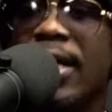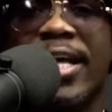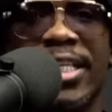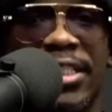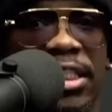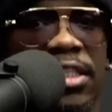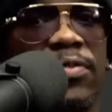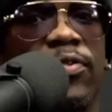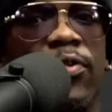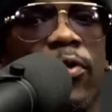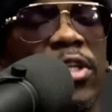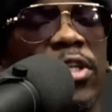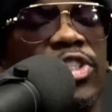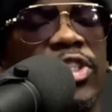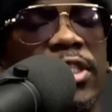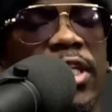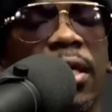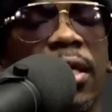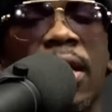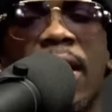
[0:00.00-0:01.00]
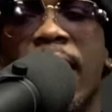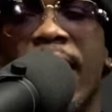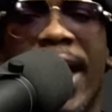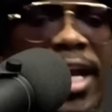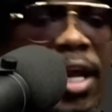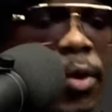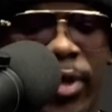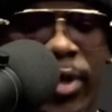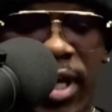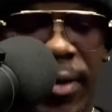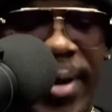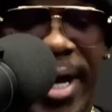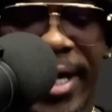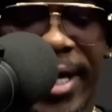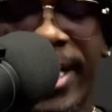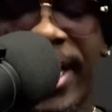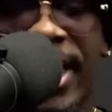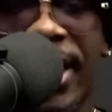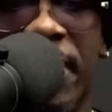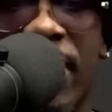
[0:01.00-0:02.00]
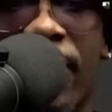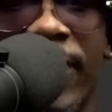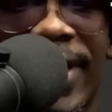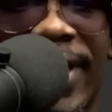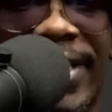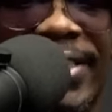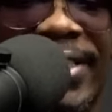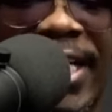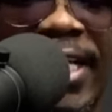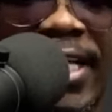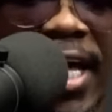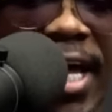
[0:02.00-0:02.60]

unfortunate. And I want everybody to hear me when I say that.